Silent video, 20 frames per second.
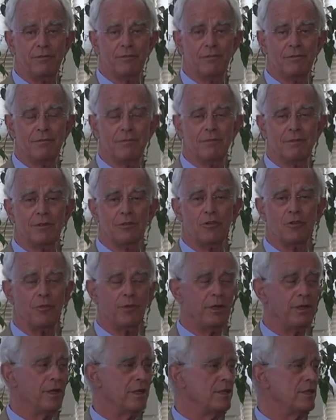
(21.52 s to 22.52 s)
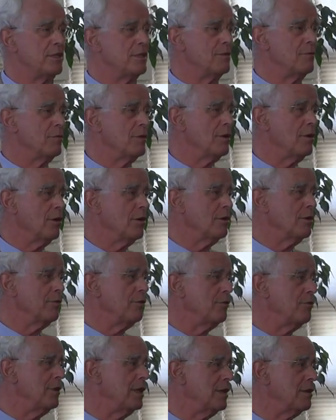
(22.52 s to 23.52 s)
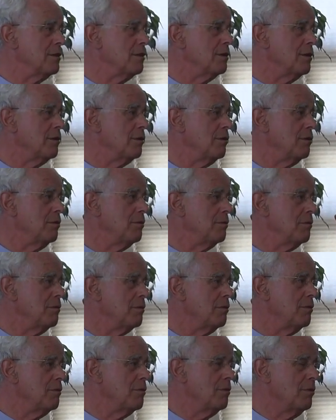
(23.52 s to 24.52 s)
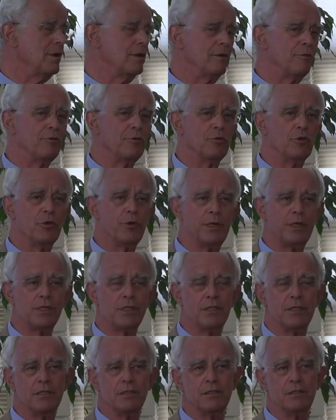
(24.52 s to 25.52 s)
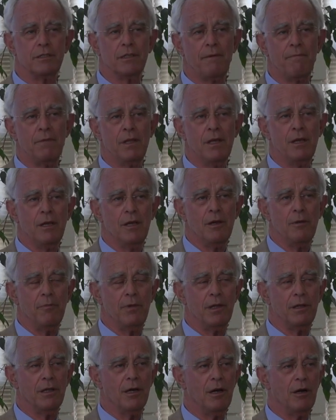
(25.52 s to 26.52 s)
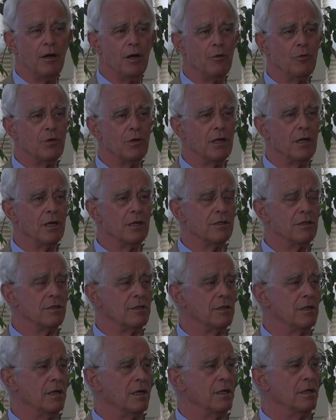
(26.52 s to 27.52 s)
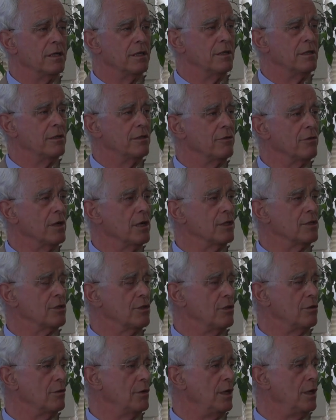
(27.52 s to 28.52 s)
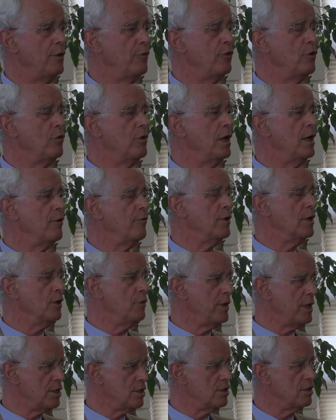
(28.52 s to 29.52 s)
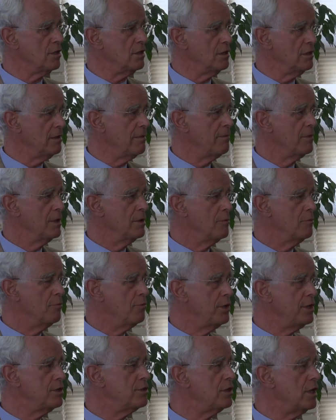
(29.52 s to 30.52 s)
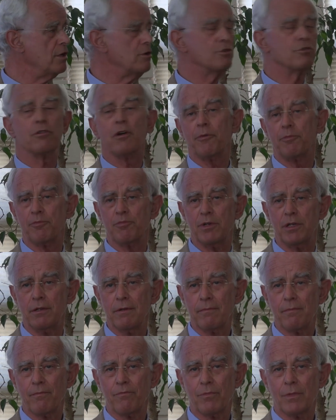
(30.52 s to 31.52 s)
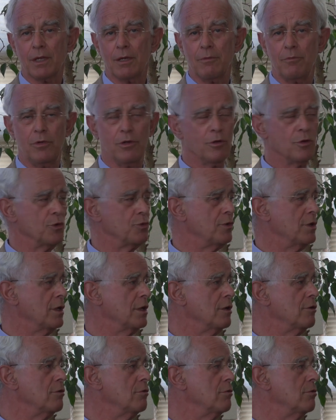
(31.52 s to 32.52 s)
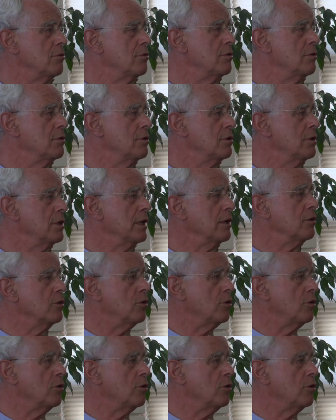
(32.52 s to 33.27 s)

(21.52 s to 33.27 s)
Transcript: when consciousness was considered impossible, and 12% reported a full-blown near-death experience. Dr. van Lommel reported his findings in the Lancet Medical Journal in 2001